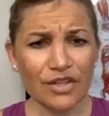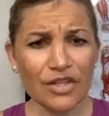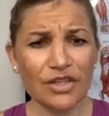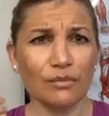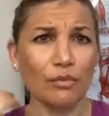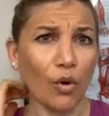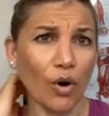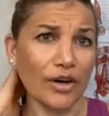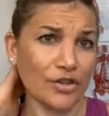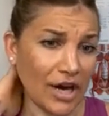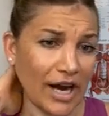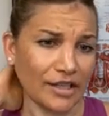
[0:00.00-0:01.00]
just a more
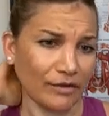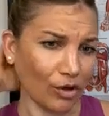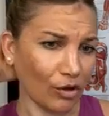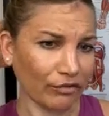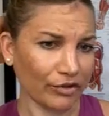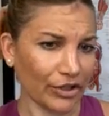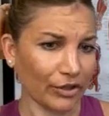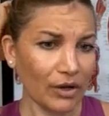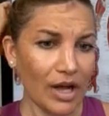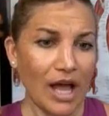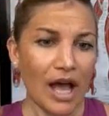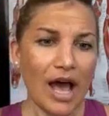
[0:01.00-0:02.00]
attractive goal for you.
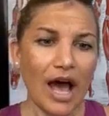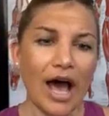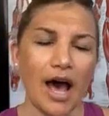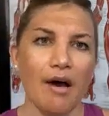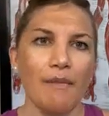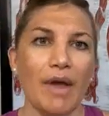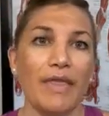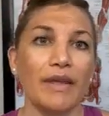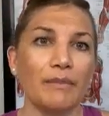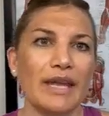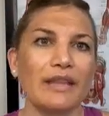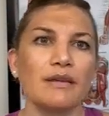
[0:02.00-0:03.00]
And
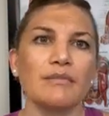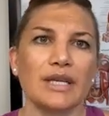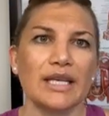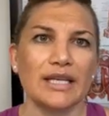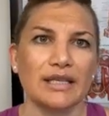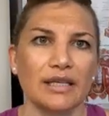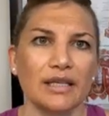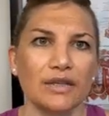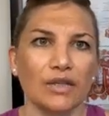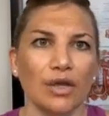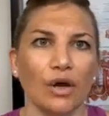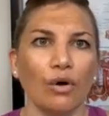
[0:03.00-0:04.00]
then make them easy.
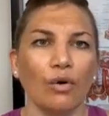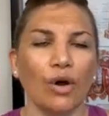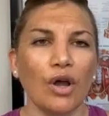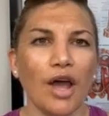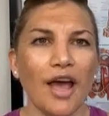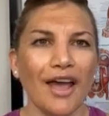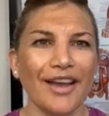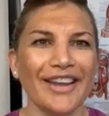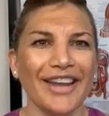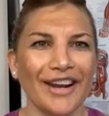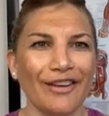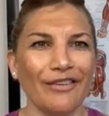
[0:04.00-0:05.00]
So
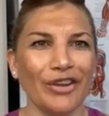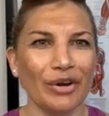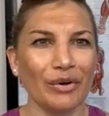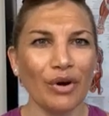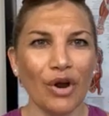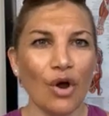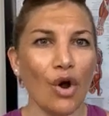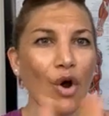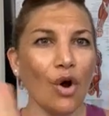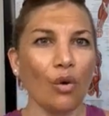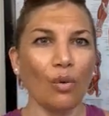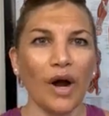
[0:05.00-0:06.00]
again, if you
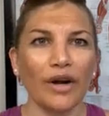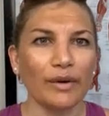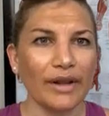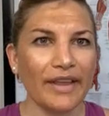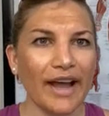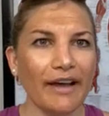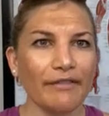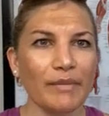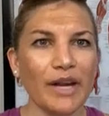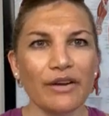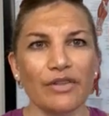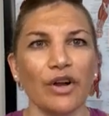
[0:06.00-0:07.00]
want to run the half
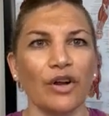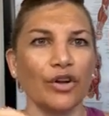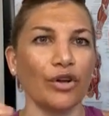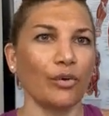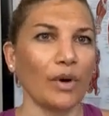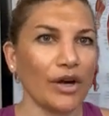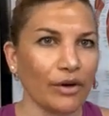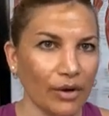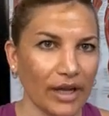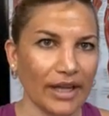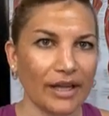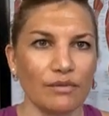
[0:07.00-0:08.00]
marathon, or you want to,
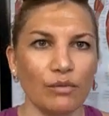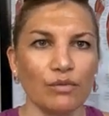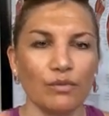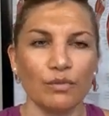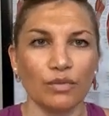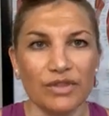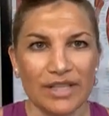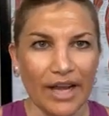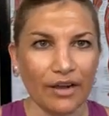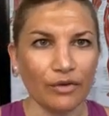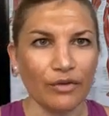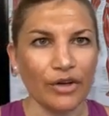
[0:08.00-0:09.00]
again,
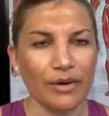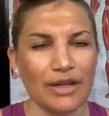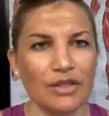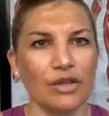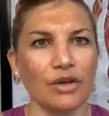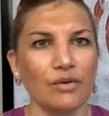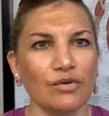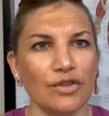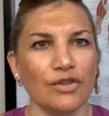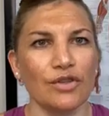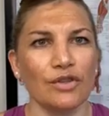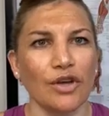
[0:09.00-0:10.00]
cycle 30 miles, you don't
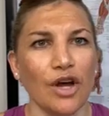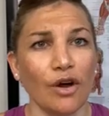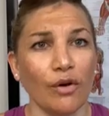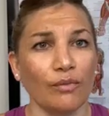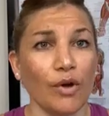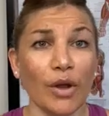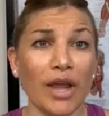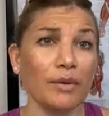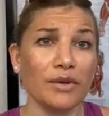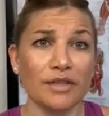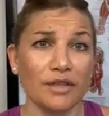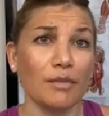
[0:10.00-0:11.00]
just go, okay,
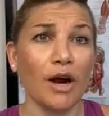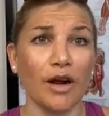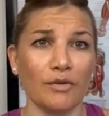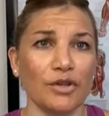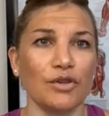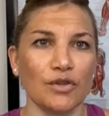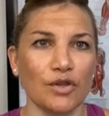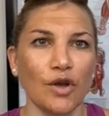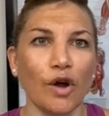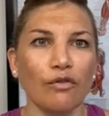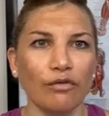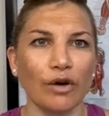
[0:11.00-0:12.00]
well then tomorrow you just
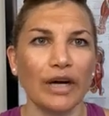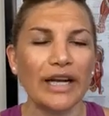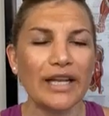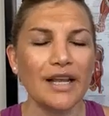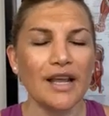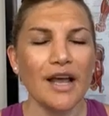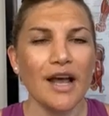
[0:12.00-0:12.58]
go for it.